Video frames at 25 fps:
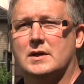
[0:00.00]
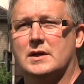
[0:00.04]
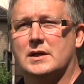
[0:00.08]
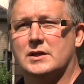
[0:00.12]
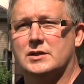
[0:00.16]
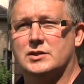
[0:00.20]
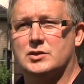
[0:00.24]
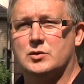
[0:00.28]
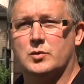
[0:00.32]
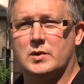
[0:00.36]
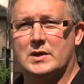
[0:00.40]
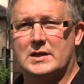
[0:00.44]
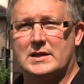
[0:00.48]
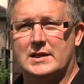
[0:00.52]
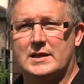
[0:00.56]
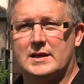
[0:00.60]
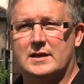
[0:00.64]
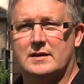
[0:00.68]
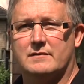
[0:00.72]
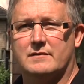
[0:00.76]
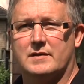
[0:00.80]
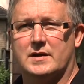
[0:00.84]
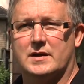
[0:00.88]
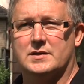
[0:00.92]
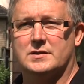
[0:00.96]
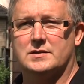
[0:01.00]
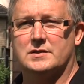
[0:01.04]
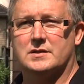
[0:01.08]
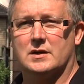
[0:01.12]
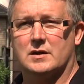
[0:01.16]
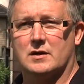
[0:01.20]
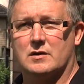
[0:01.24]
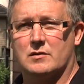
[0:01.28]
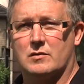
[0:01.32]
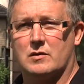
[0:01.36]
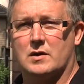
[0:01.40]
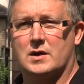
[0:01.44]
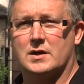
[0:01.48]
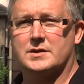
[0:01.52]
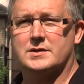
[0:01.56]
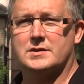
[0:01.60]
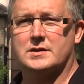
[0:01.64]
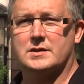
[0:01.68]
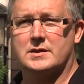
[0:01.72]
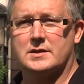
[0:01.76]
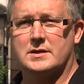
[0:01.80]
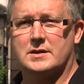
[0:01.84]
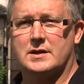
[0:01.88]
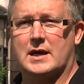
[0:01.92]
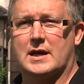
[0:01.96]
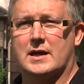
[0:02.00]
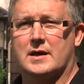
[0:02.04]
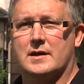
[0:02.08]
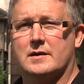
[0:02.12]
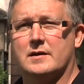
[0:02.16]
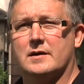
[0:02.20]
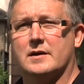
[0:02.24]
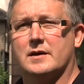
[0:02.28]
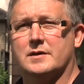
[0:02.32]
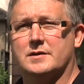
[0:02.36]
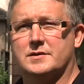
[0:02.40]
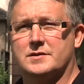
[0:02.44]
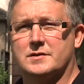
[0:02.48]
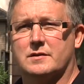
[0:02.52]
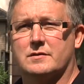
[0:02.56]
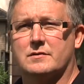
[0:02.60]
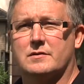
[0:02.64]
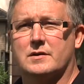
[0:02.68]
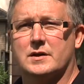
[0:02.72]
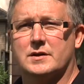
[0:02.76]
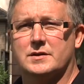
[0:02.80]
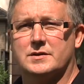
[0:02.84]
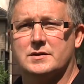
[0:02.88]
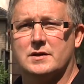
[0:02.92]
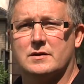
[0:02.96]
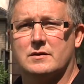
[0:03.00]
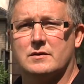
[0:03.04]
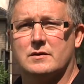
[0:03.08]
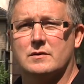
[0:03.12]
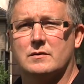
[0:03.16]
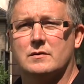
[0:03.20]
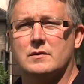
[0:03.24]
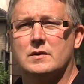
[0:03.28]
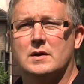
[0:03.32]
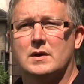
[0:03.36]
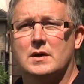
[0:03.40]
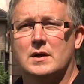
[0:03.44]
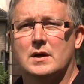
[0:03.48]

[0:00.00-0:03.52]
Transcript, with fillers: It's quickly advanced across Canada and southern Ontario